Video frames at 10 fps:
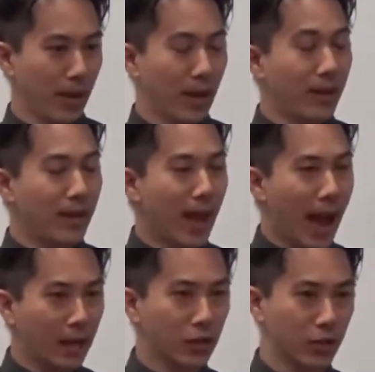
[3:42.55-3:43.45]
And
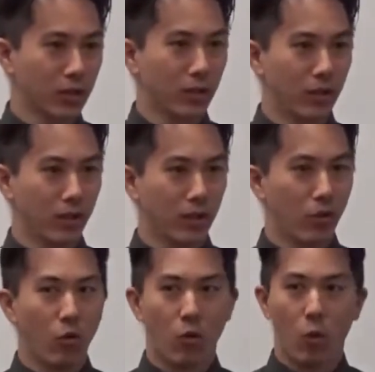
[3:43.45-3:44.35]
that's
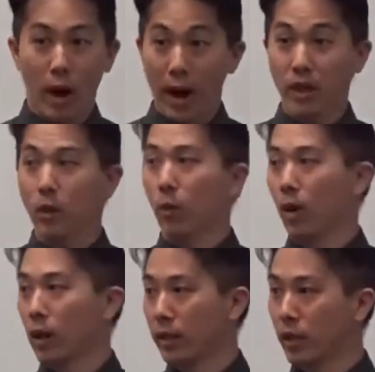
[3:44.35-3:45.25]
why I think
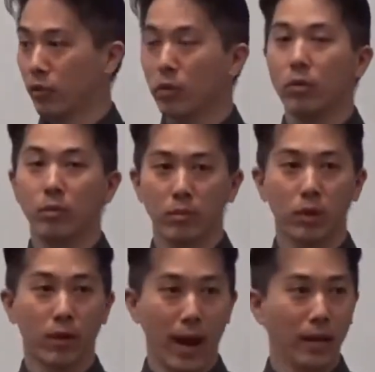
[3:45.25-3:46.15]
we're all in this room,
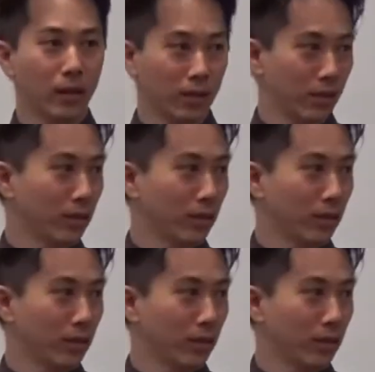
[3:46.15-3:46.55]
correct?